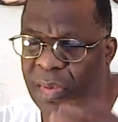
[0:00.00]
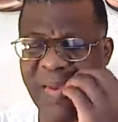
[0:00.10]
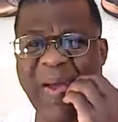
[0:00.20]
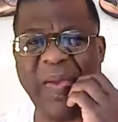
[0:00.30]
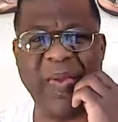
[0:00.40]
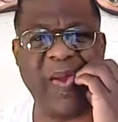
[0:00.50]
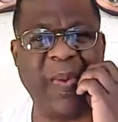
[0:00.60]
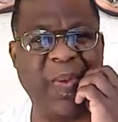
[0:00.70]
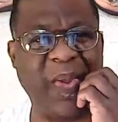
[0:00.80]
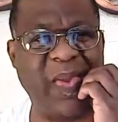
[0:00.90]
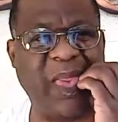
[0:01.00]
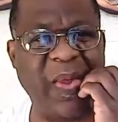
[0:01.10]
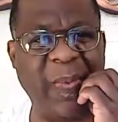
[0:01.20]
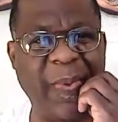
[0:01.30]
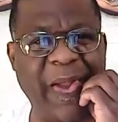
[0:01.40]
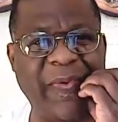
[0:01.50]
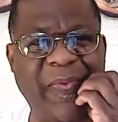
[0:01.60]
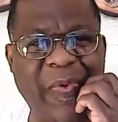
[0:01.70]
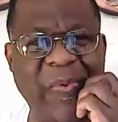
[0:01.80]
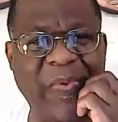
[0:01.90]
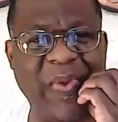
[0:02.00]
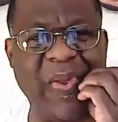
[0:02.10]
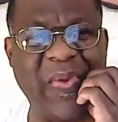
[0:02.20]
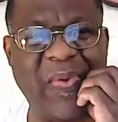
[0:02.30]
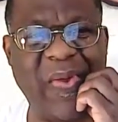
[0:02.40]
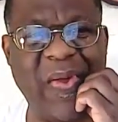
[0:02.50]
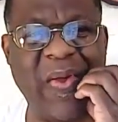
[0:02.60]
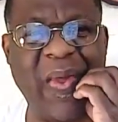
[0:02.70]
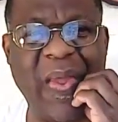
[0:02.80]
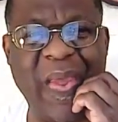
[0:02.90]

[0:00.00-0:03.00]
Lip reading: Yeah, because the thing about it, folks, is I